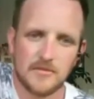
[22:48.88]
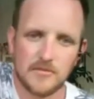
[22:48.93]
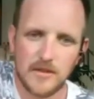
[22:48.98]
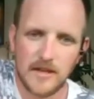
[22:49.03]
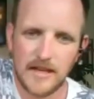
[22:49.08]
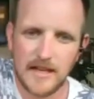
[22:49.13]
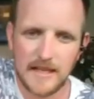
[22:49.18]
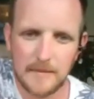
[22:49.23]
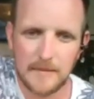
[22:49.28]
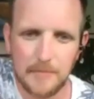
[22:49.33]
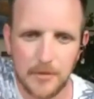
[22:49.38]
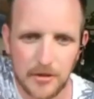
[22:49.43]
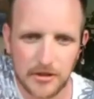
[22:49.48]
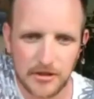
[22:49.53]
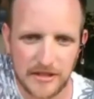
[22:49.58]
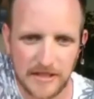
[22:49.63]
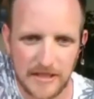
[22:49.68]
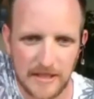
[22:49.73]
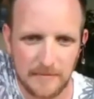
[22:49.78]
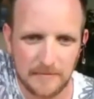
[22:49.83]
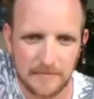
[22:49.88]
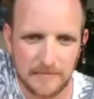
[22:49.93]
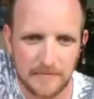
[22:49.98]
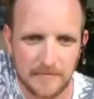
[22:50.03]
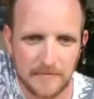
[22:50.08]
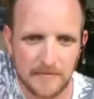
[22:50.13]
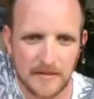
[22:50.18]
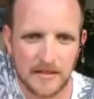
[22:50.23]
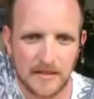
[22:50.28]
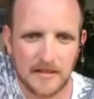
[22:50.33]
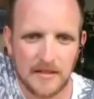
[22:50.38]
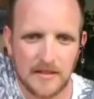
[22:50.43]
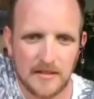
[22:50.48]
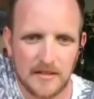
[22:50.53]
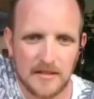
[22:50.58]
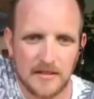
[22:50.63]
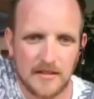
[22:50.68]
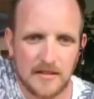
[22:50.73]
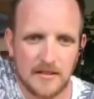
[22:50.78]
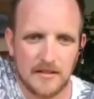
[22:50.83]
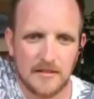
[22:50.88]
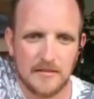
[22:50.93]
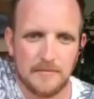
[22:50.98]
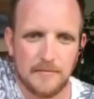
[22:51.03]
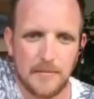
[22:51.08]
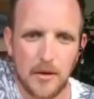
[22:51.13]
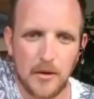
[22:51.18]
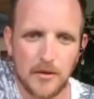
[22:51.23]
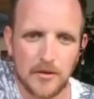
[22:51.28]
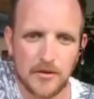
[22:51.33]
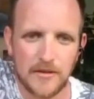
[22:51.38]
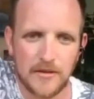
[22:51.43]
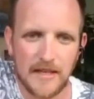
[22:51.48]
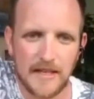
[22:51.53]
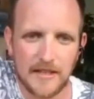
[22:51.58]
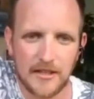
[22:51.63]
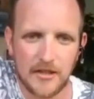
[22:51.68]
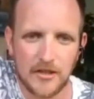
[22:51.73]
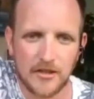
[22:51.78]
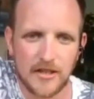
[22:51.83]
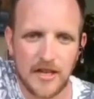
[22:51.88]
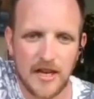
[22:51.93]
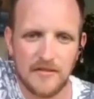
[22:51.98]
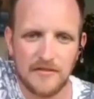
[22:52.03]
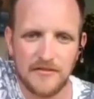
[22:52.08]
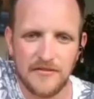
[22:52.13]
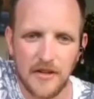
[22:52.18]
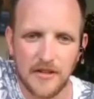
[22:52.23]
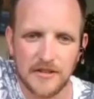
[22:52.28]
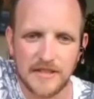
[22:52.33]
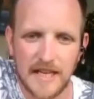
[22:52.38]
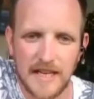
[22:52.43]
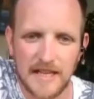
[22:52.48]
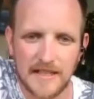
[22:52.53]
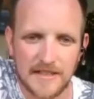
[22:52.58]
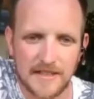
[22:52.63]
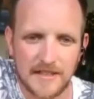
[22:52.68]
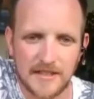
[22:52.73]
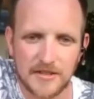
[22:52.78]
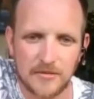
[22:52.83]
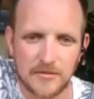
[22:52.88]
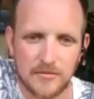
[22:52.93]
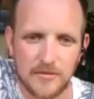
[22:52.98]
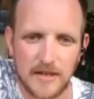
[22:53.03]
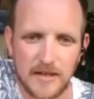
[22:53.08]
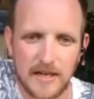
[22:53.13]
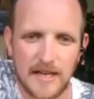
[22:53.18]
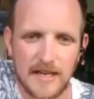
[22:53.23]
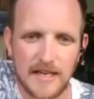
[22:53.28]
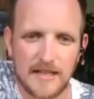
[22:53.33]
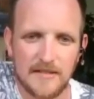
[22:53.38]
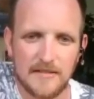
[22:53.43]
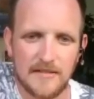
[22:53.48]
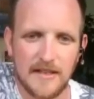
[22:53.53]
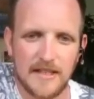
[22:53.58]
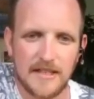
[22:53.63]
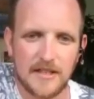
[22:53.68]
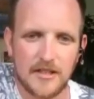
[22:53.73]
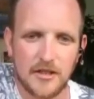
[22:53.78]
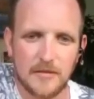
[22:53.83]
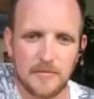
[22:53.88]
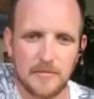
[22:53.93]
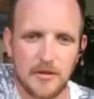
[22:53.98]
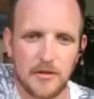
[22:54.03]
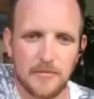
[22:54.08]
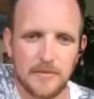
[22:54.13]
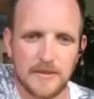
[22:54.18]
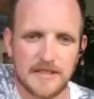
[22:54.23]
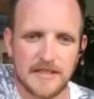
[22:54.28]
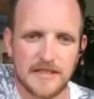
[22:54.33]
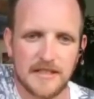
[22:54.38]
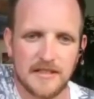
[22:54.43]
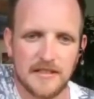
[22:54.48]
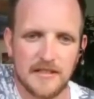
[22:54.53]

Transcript: Really pushing them. Both really good. Can't fault either. It's really, really good movement.